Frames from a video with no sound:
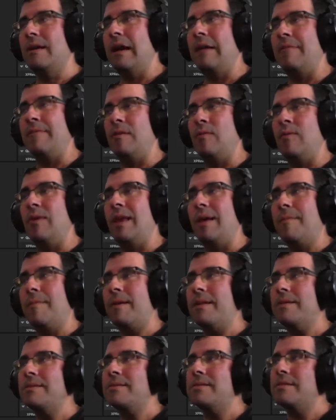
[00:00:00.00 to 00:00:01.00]
few
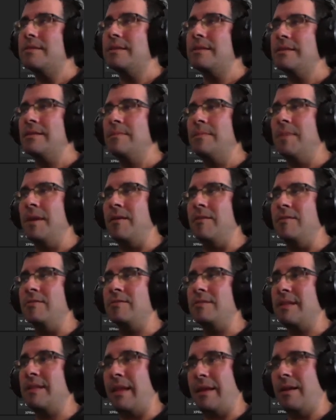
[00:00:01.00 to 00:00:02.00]
levels,
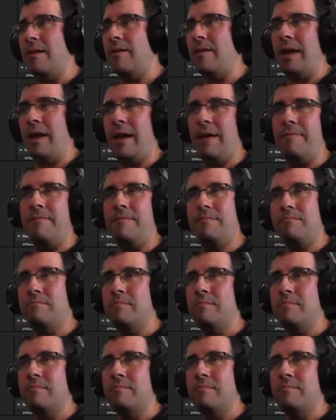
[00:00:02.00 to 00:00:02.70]
because right now I have